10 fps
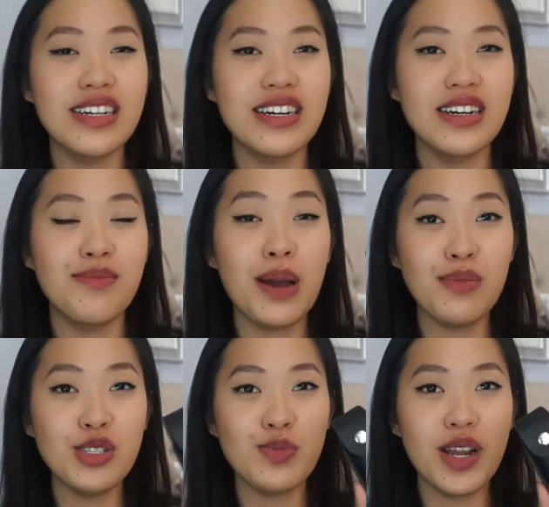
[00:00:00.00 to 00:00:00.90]
a
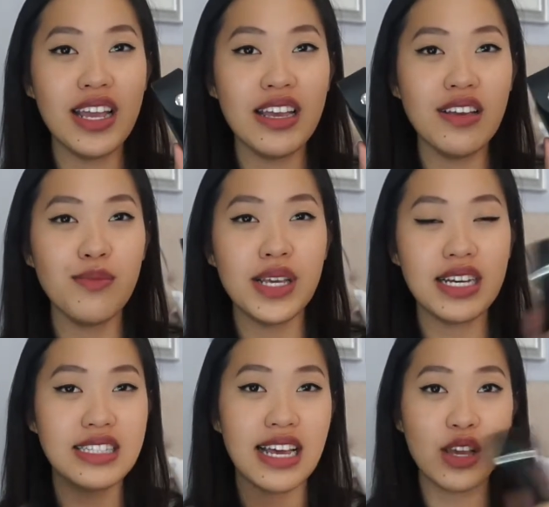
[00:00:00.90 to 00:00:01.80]
pepper spray
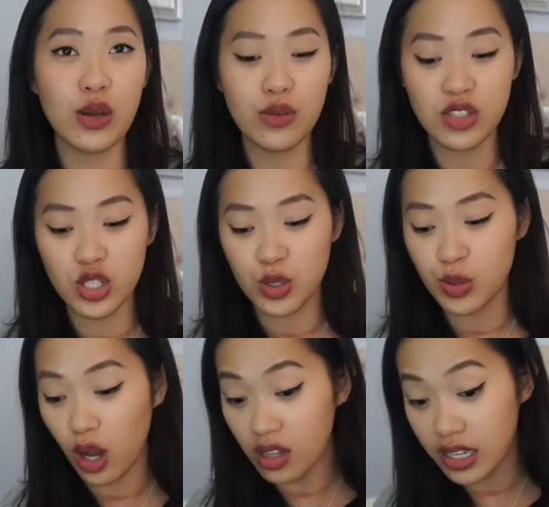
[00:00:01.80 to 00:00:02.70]
because I go
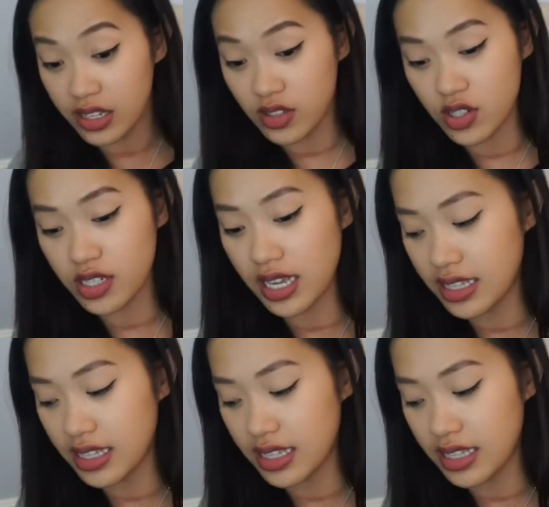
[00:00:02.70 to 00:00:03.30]
to college